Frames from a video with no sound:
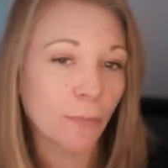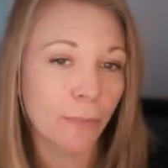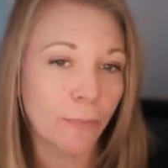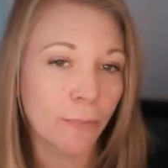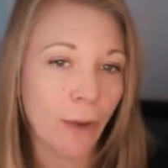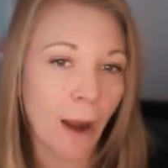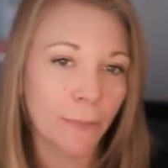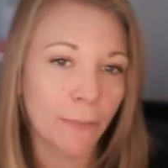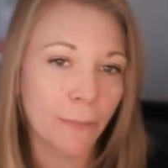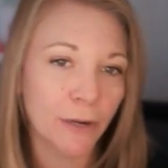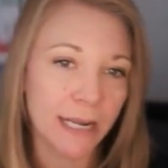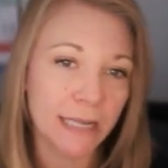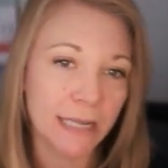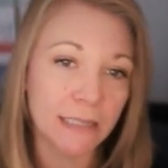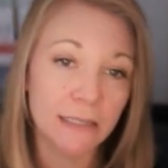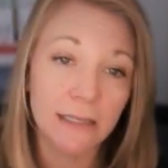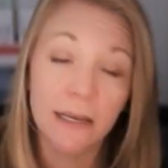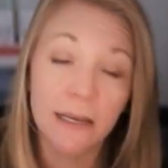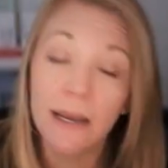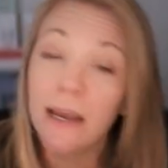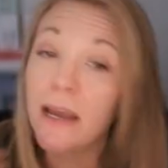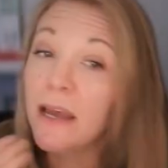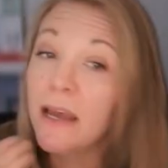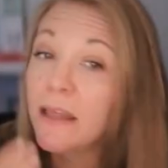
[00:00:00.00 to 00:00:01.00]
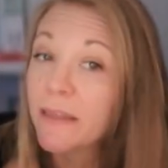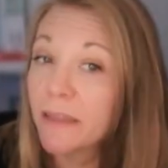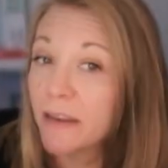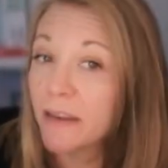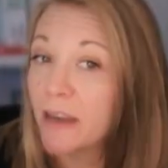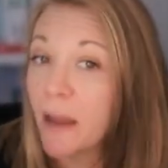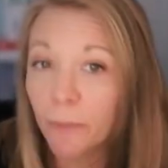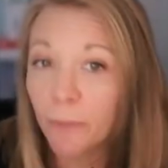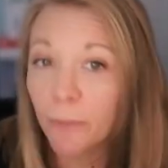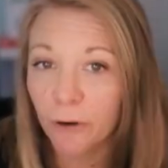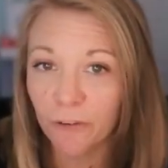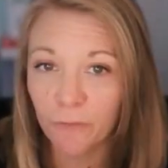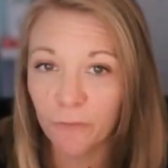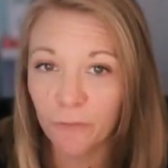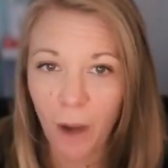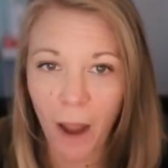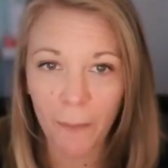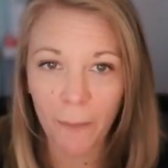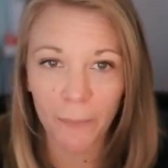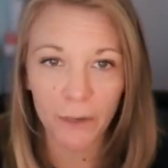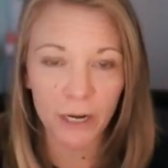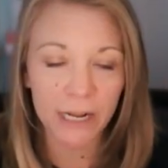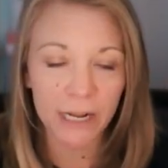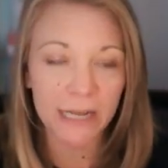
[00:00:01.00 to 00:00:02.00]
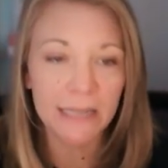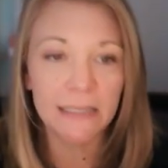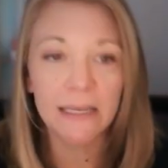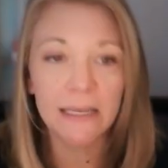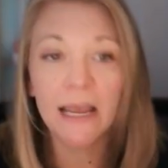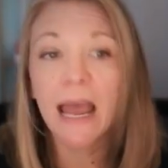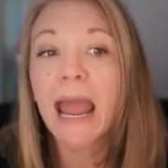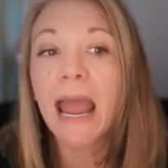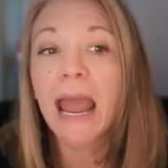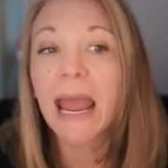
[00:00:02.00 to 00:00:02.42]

properties, the number of properties,